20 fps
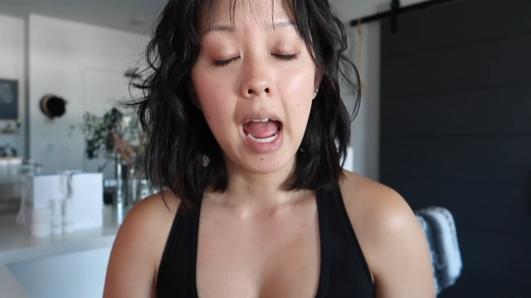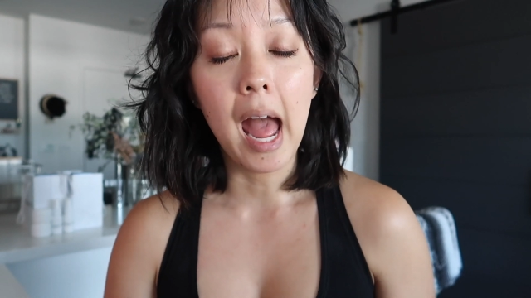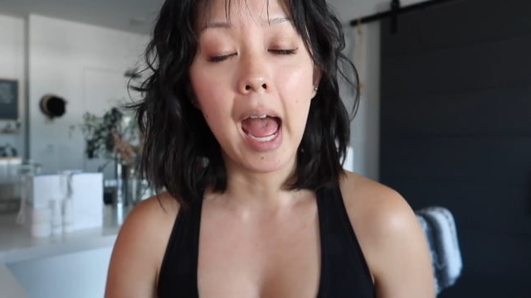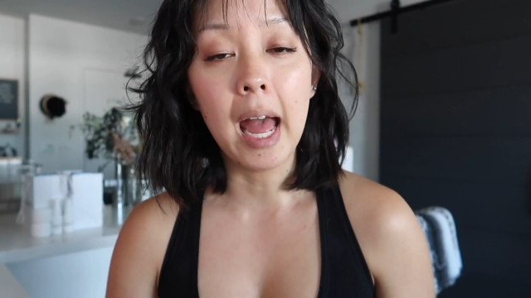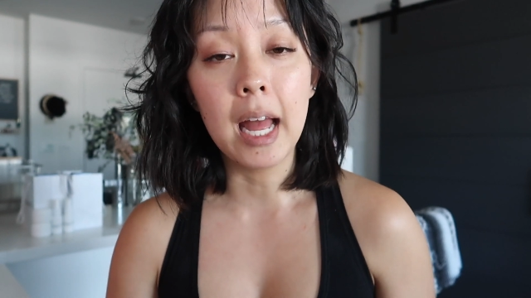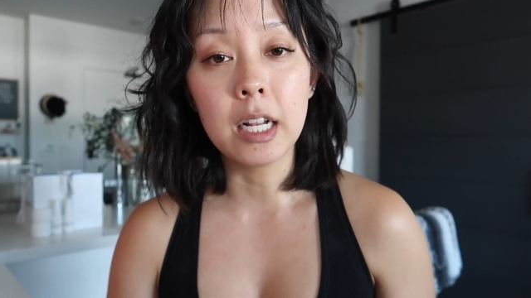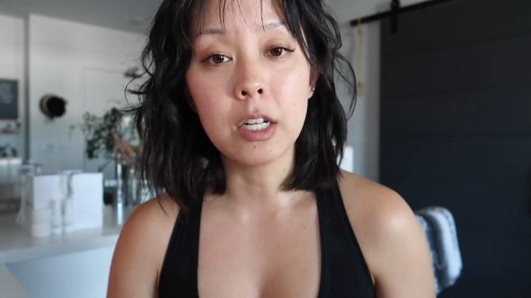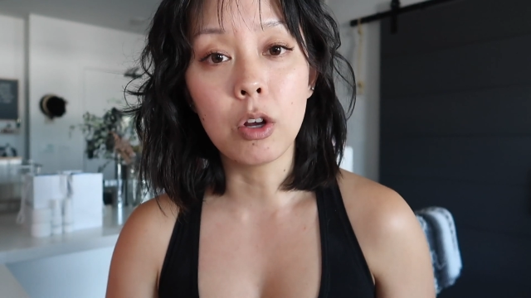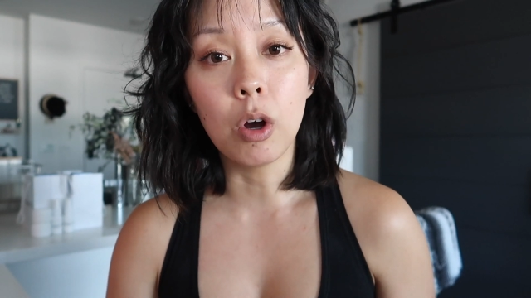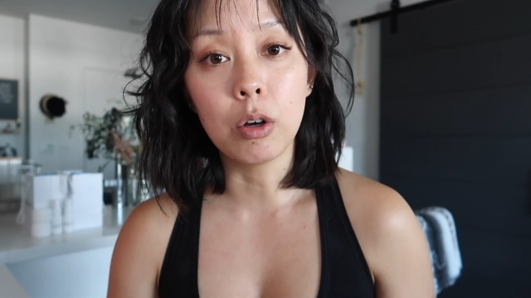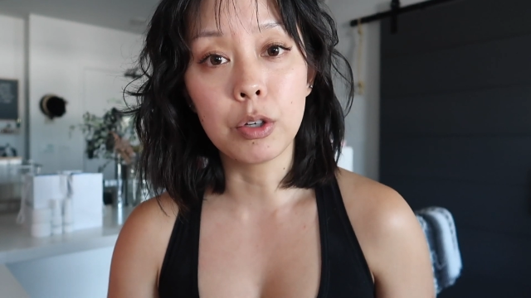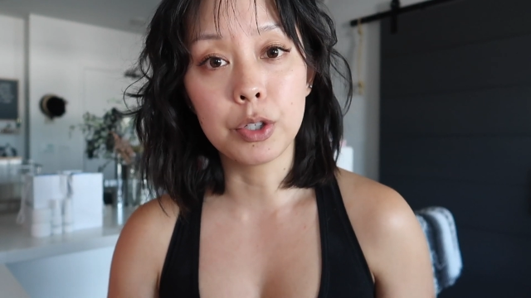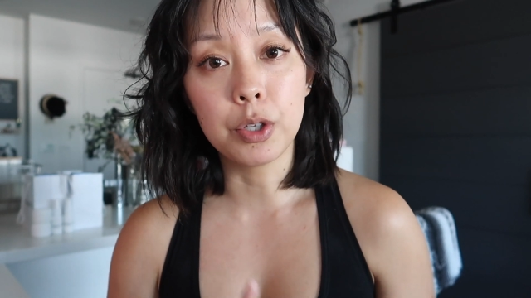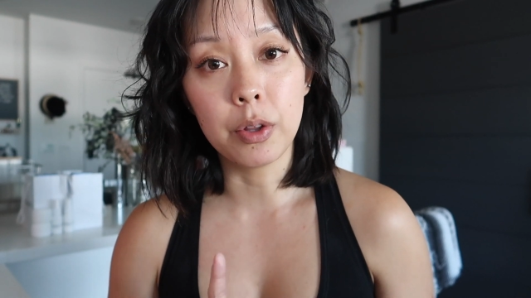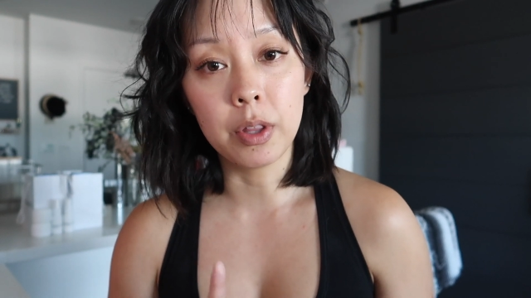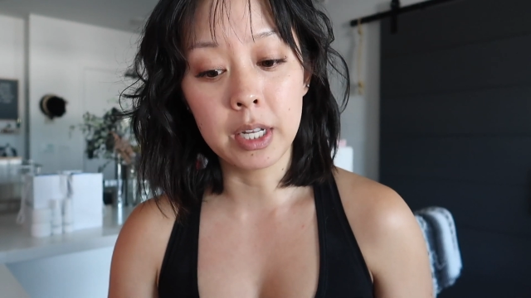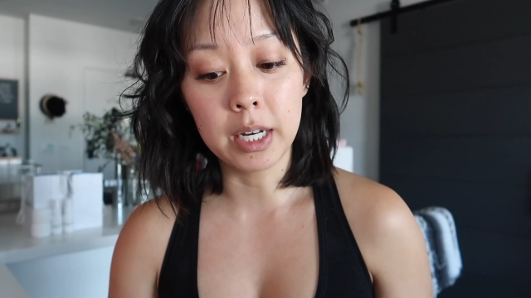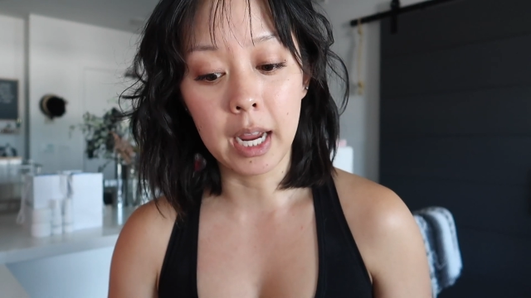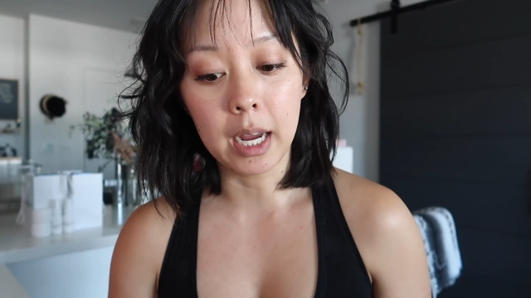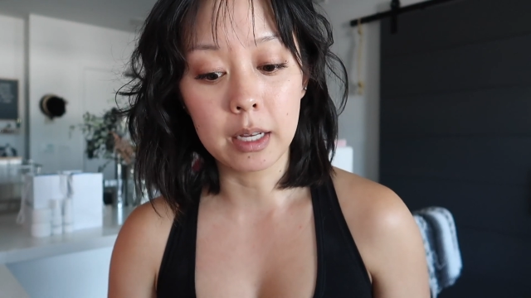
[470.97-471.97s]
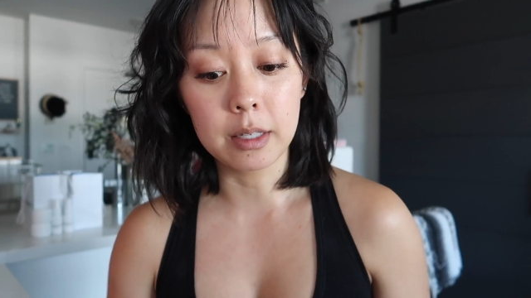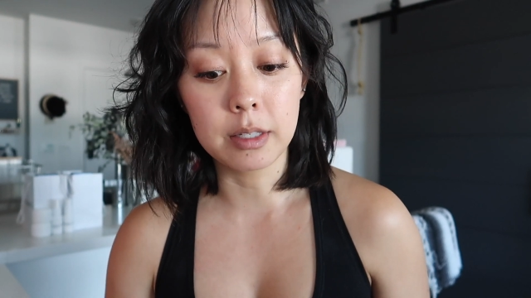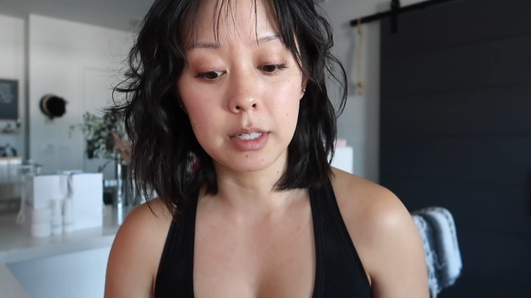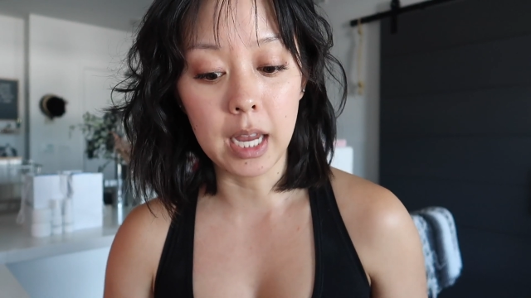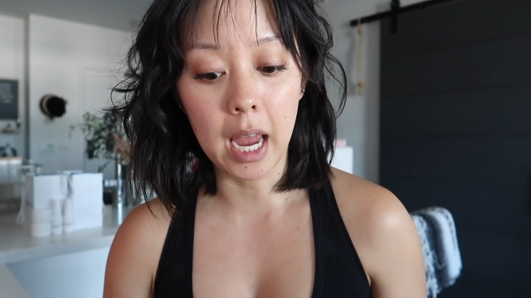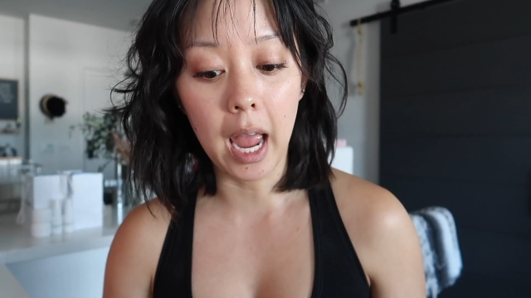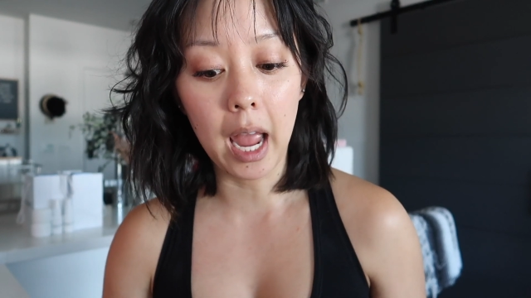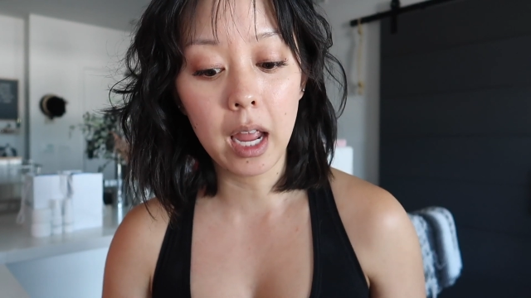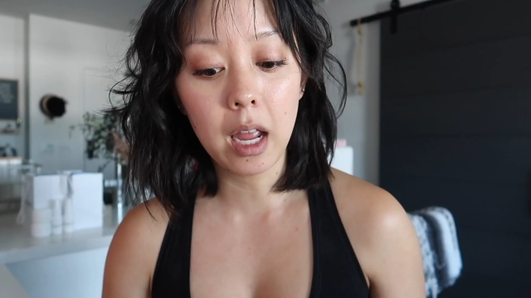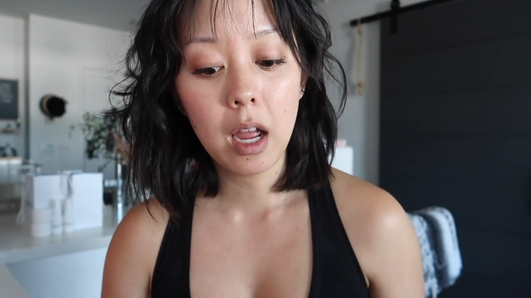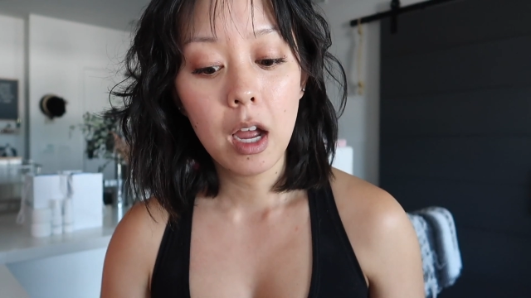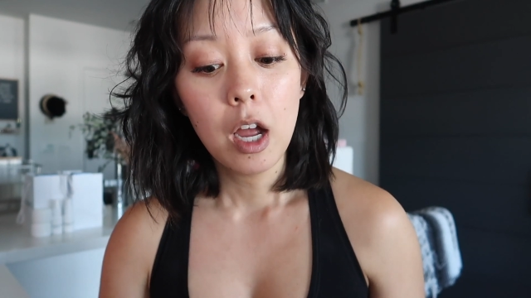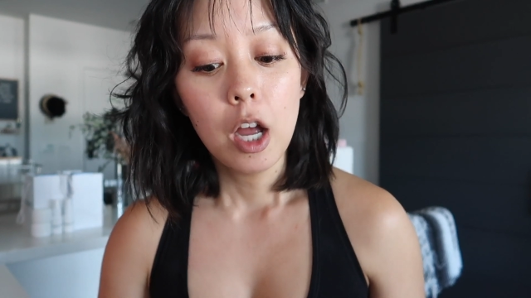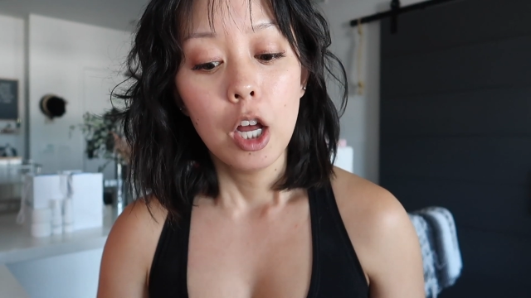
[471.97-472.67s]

and also the next day.